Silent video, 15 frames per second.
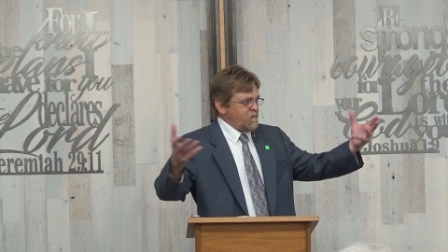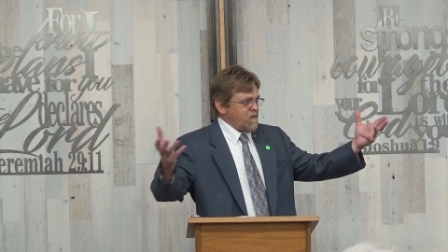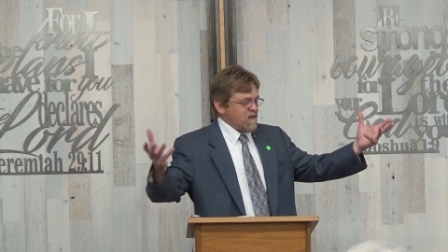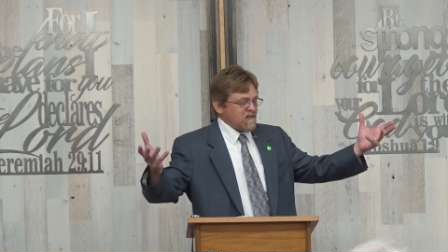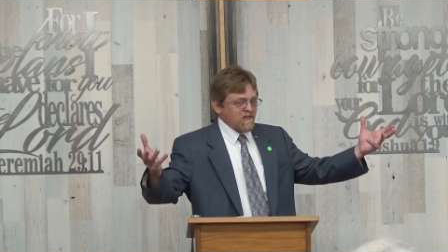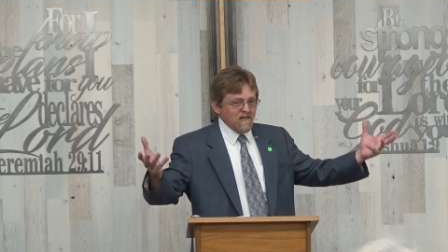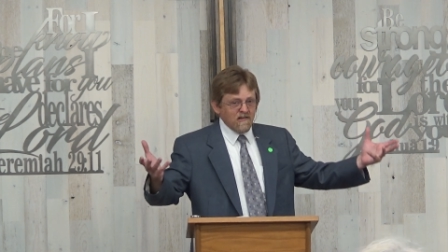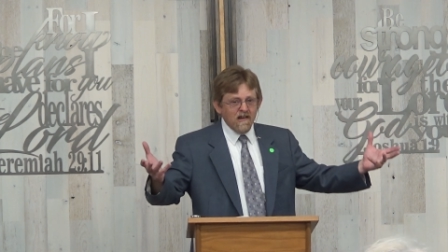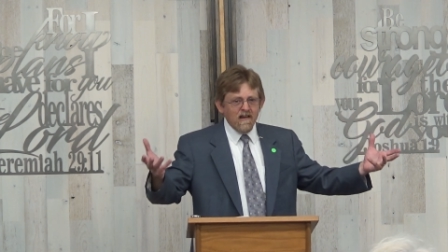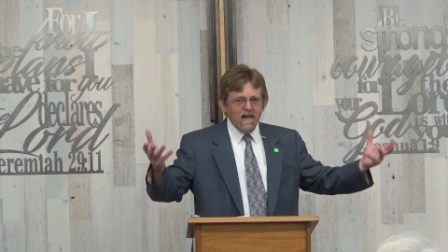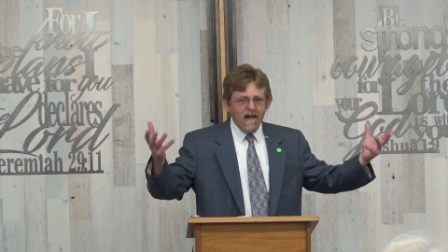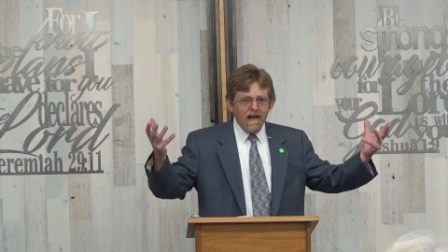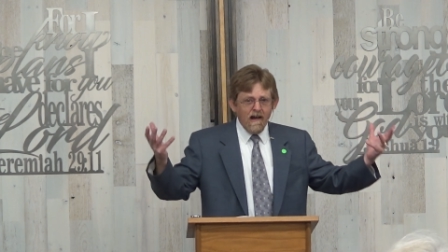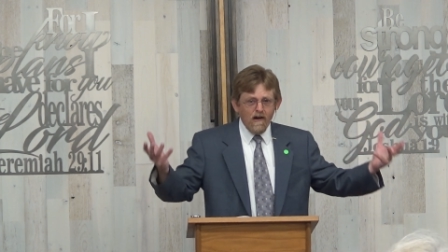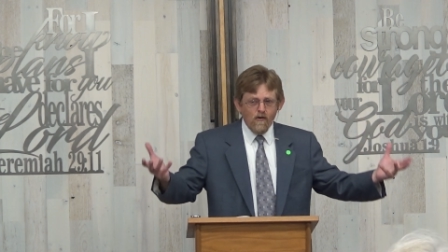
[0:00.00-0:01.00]
fix things.
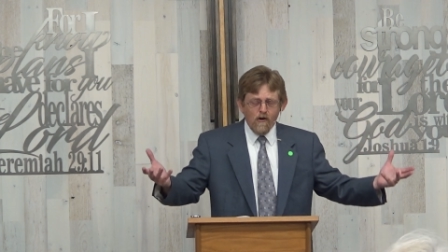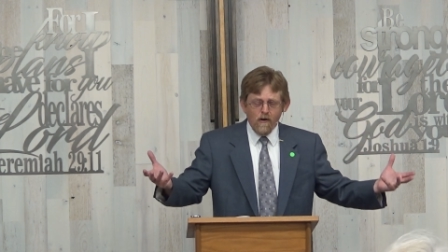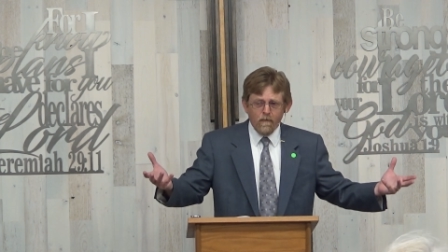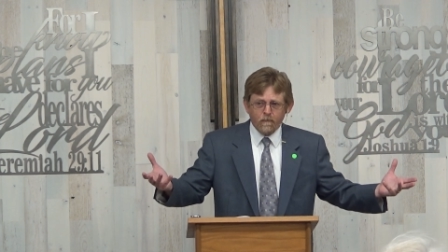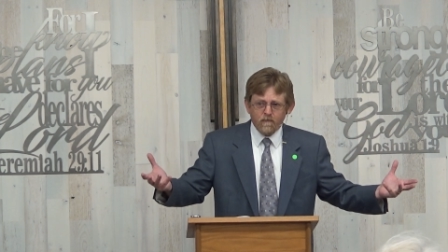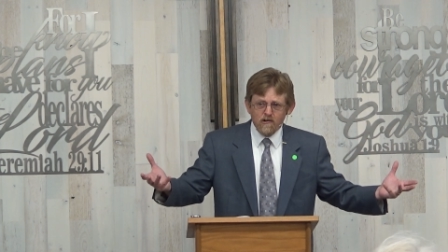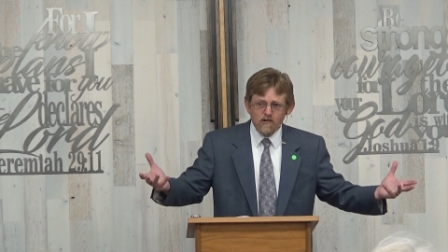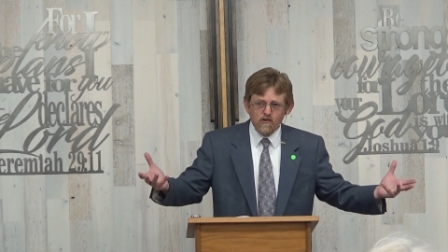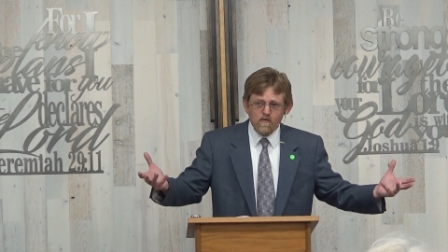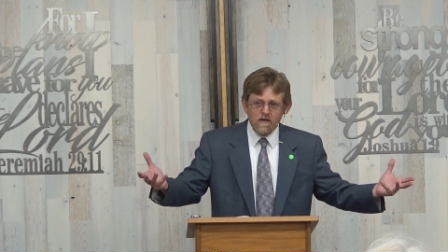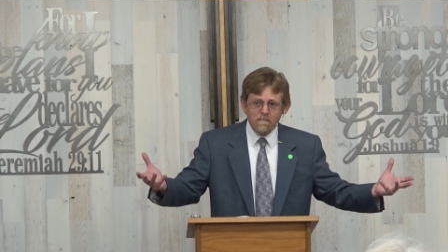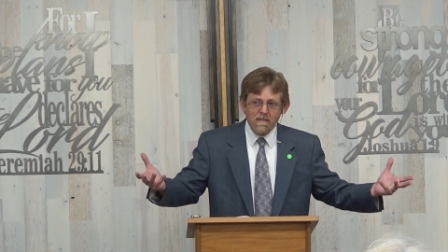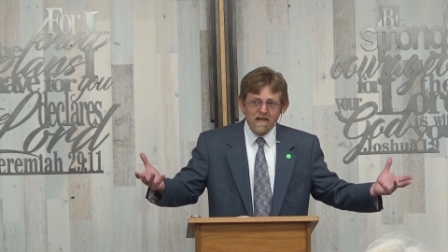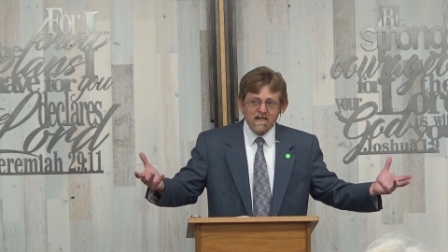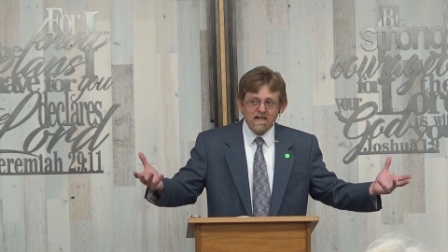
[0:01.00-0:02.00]
How often do
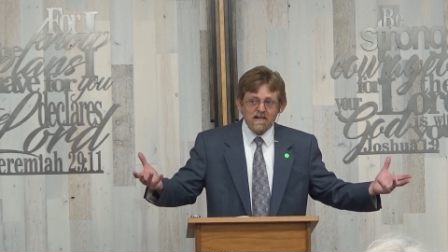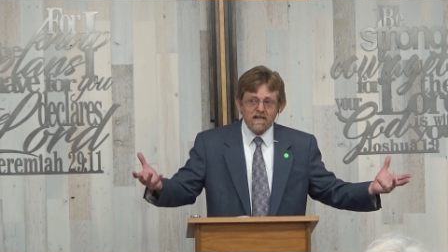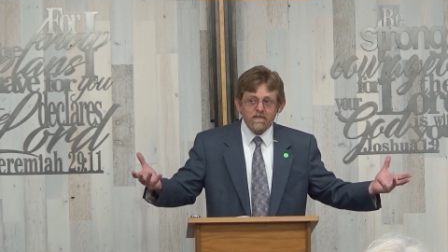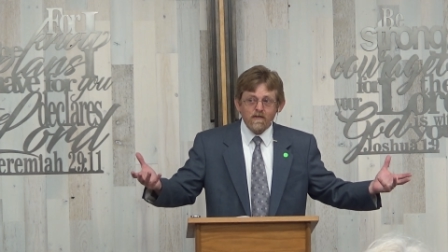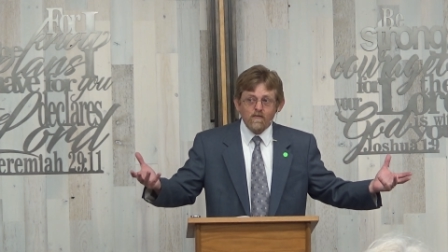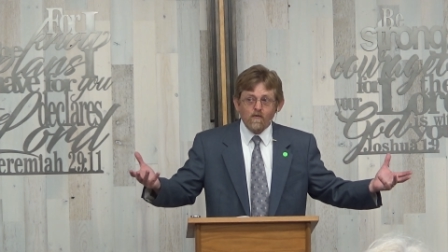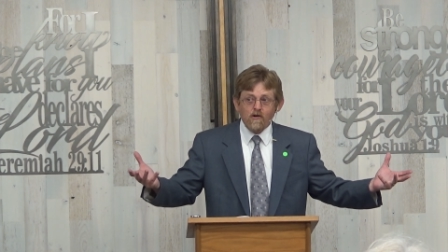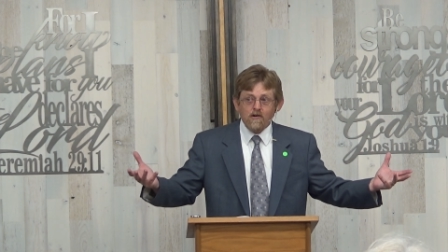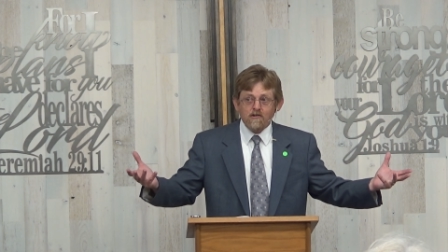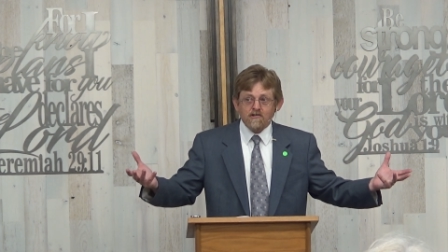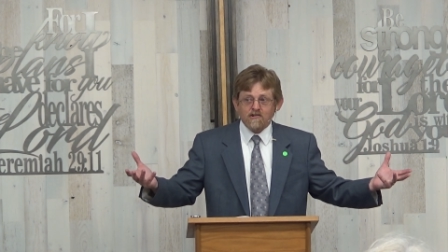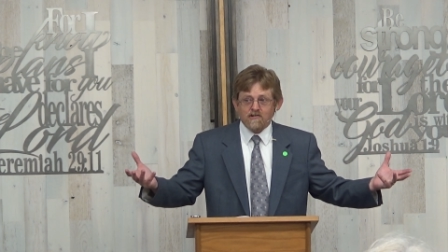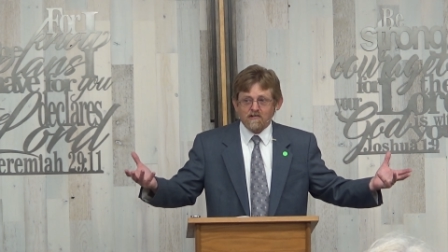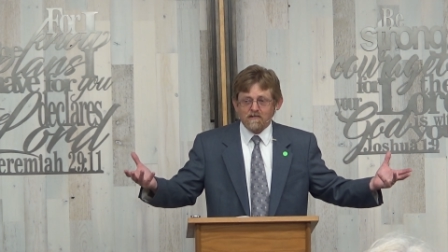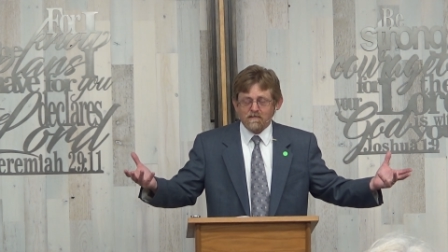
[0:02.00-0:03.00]
we make it even
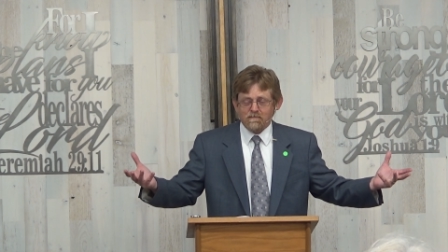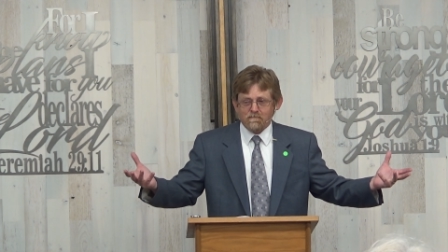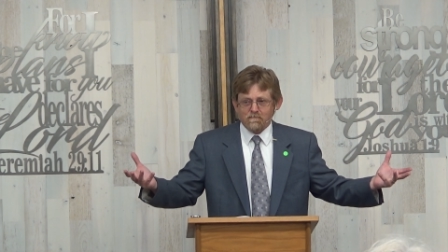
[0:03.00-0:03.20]
worse?